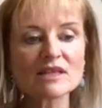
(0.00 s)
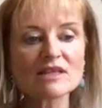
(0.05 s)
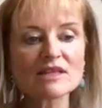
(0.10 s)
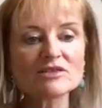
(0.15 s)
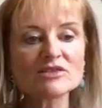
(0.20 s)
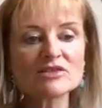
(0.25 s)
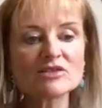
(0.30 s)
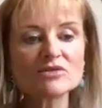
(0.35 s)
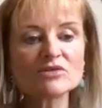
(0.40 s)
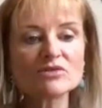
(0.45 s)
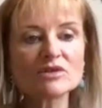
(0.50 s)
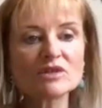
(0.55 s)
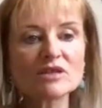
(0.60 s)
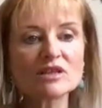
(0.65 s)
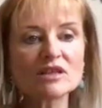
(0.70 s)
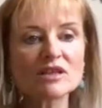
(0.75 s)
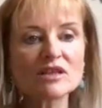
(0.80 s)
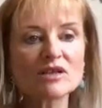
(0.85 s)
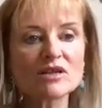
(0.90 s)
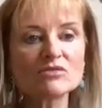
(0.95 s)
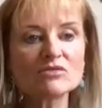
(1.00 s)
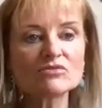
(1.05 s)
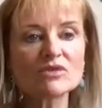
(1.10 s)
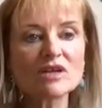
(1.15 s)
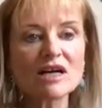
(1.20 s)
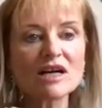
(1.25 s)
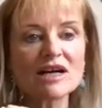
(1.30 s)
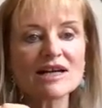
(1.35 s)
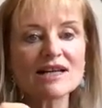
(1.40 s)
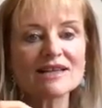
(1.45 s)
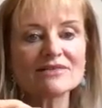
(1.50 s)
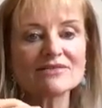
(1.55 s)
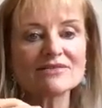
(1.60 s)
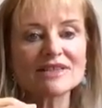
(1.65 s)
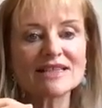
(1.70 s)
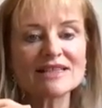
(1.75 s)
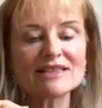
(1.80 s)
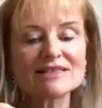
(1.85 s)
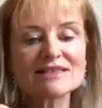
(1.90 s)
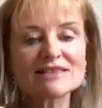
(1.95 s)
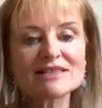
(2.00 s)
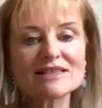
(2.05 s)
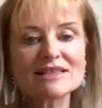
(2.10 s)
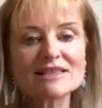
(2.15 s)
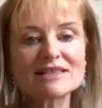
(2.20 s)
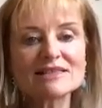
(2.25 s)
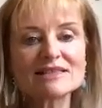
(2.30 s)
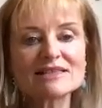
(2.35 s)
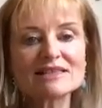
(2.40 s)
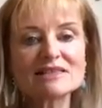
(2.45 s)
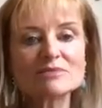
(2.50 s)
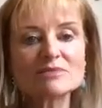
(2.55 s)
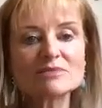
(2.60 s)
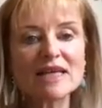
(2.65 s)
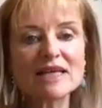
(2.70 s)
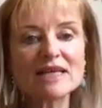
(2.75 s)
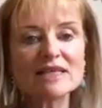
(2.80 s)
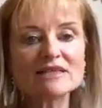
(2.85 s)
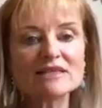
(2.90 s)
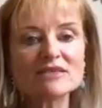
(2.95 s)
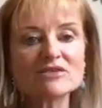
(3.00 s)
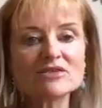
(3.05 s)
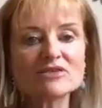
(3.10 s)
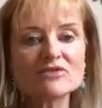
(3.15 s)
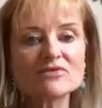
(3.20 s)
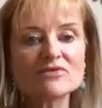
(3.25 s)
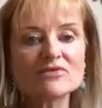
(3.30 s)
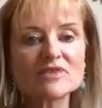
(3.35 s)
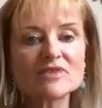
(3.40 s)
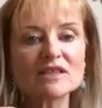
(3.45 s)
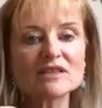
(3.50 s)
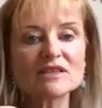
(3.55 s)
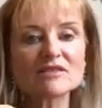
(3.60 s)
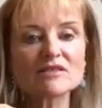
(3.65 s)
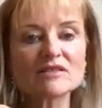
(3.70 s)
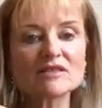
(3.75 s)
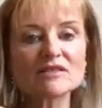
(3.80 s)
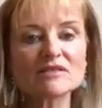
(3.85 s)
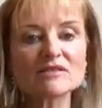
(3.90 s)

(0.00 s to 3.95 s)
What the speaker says: As you arrive into this space, you feel